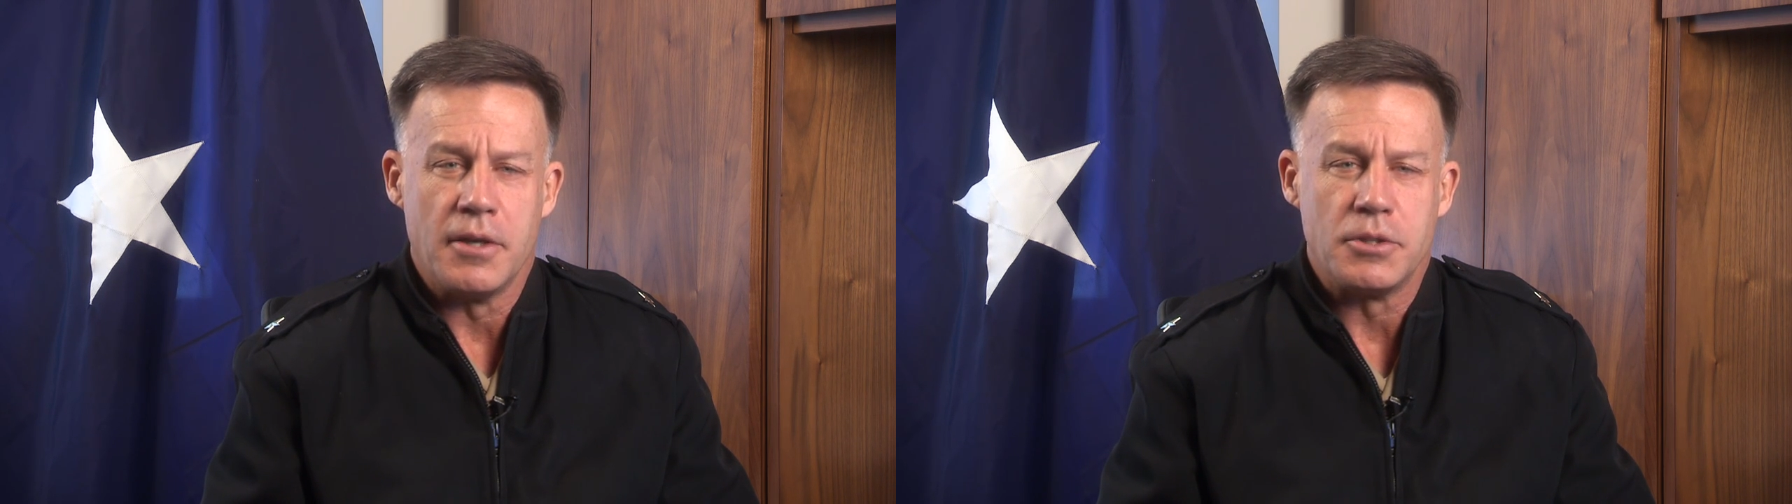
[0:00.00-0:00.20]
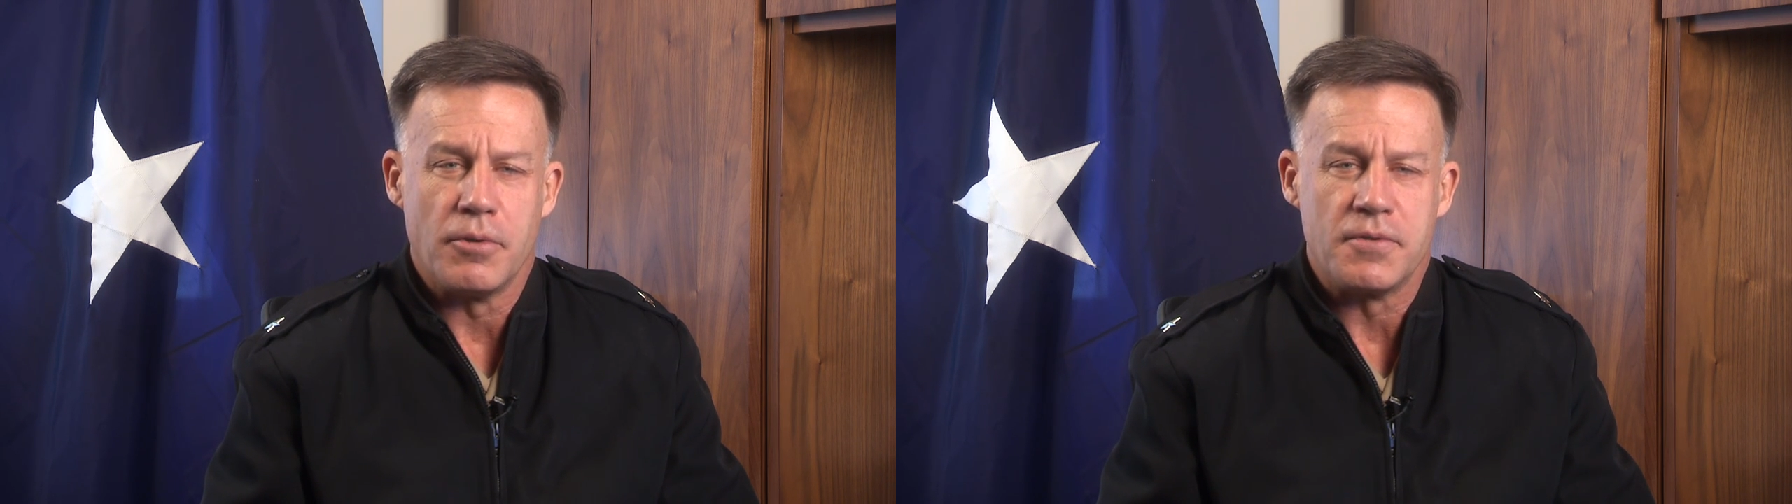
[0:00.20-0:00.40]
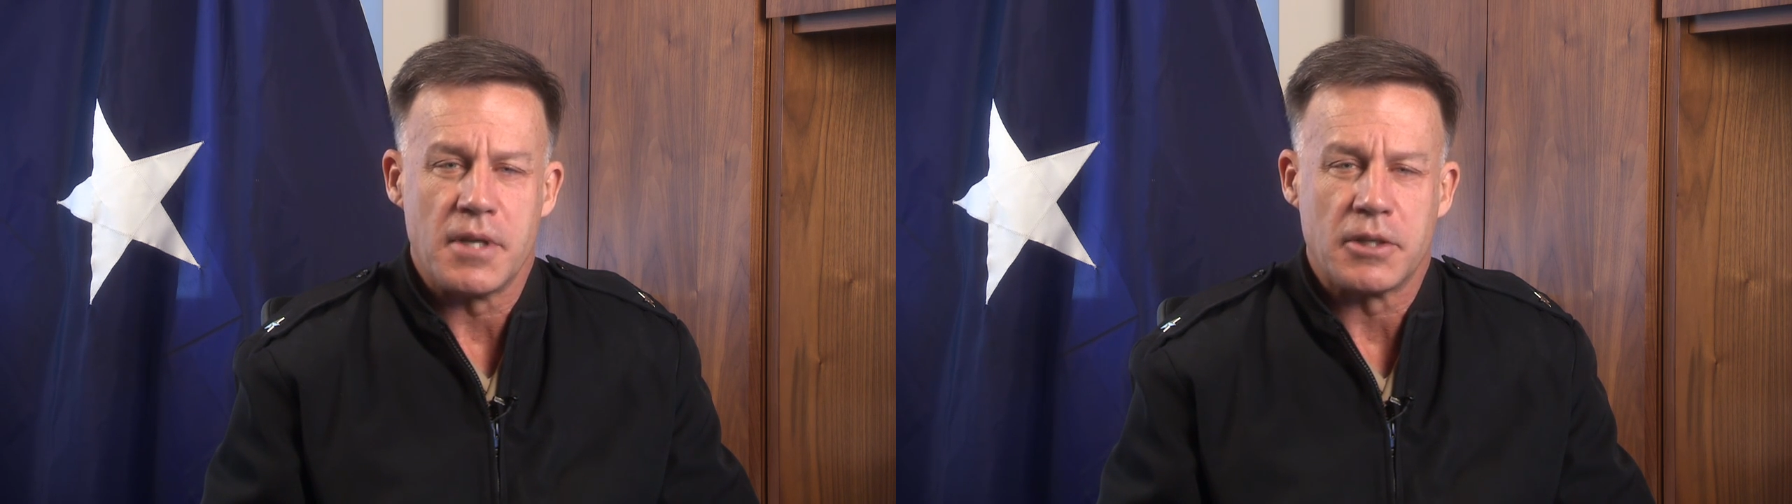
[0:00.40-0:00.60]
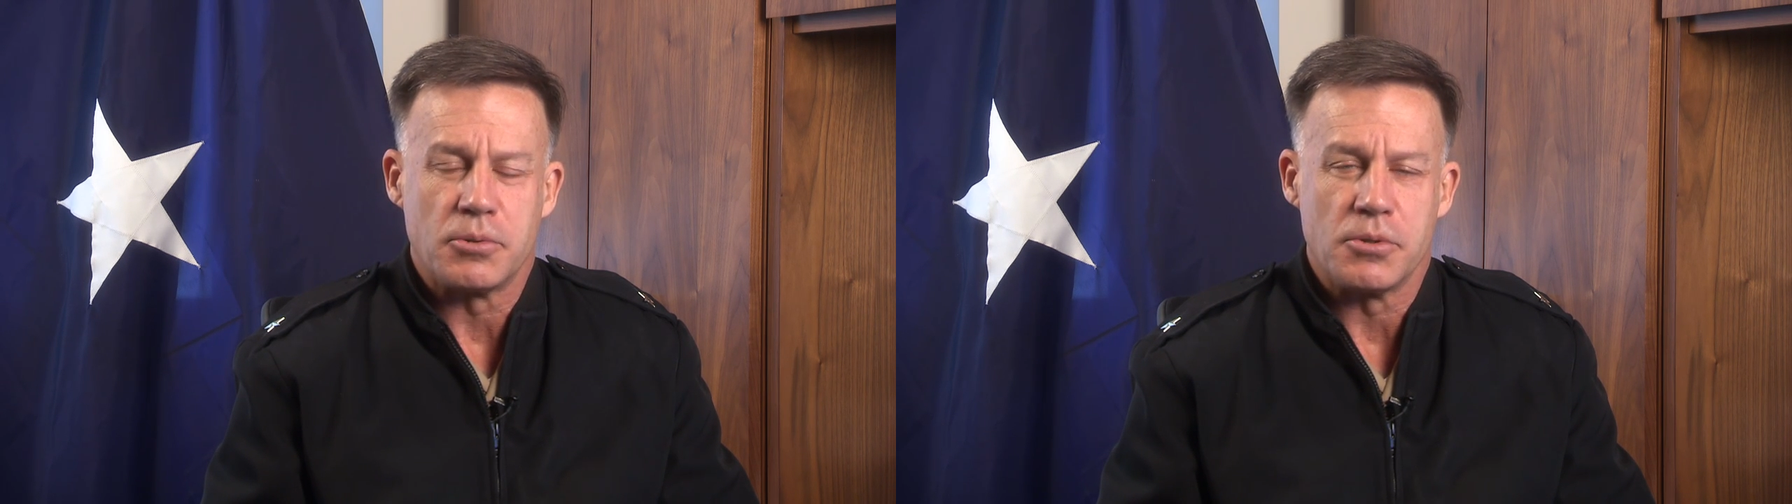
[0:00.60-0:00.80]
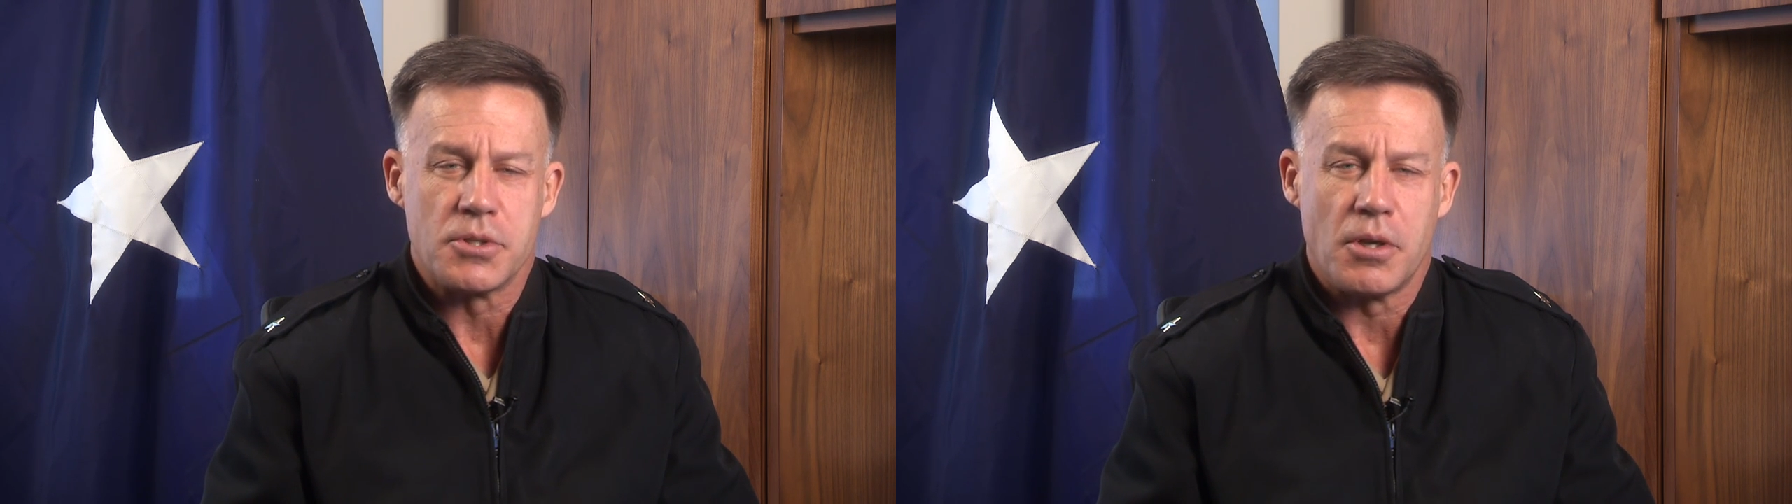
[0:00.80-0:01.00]
issue of
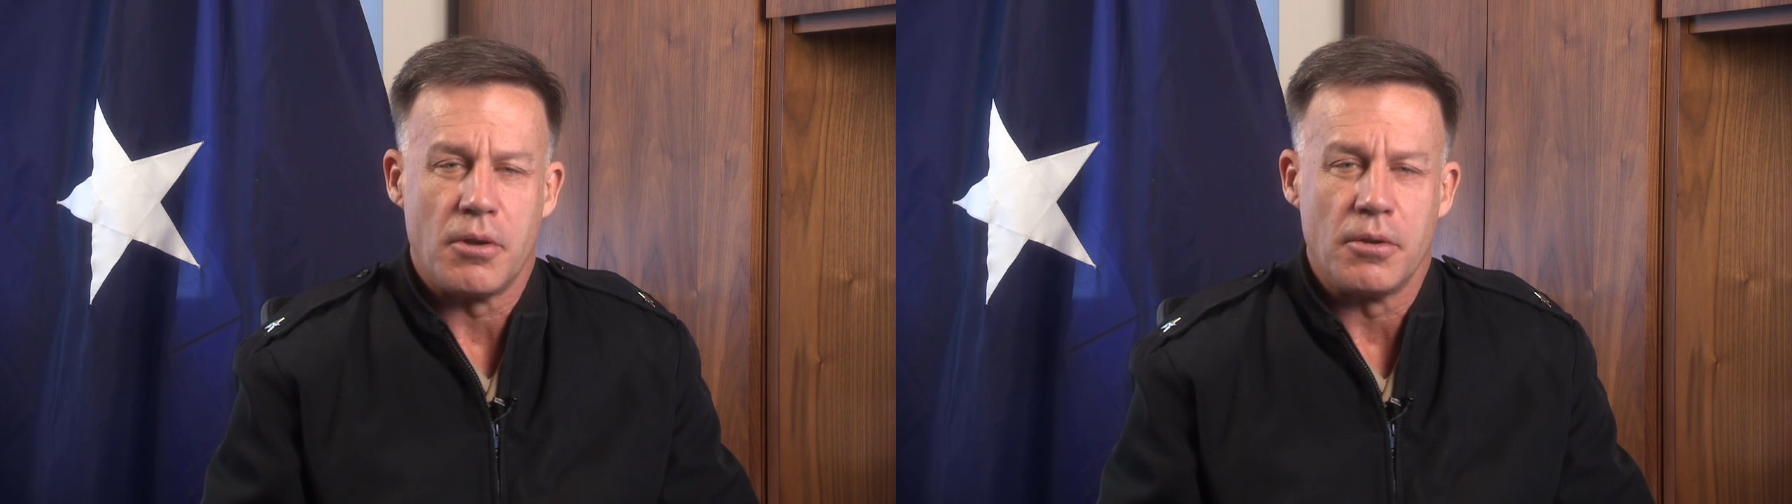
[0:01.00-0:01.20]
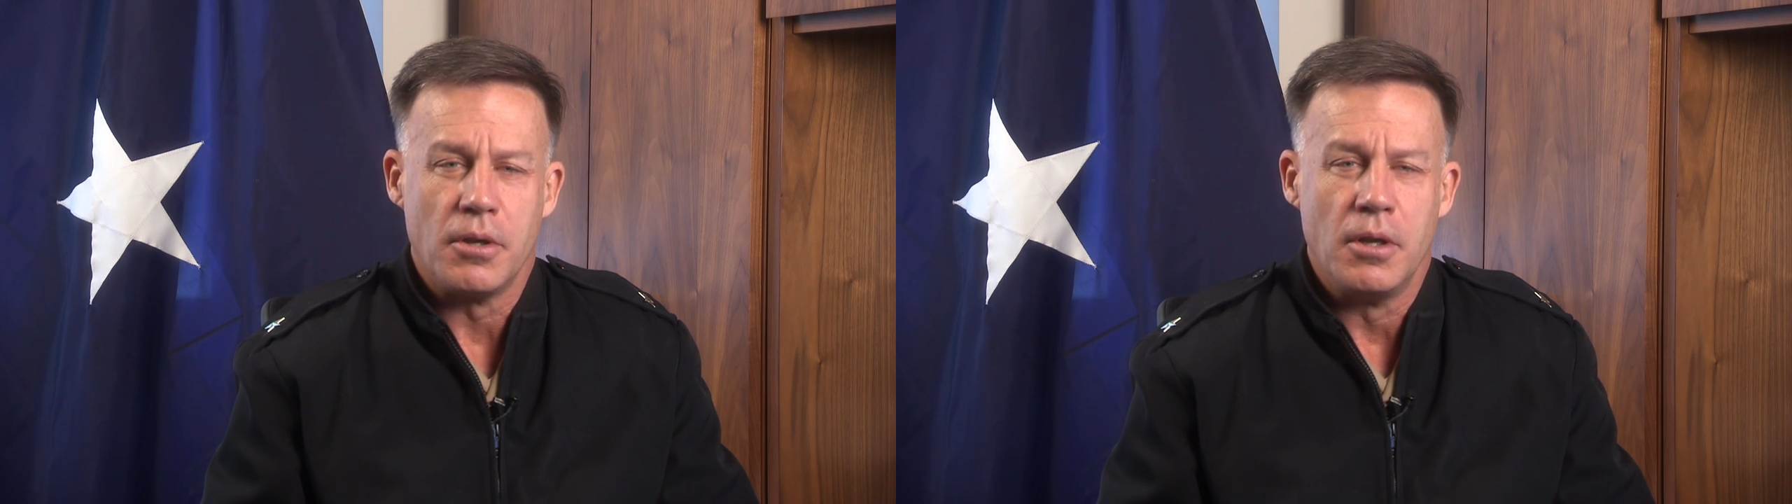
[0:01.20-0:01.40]
sexual assault.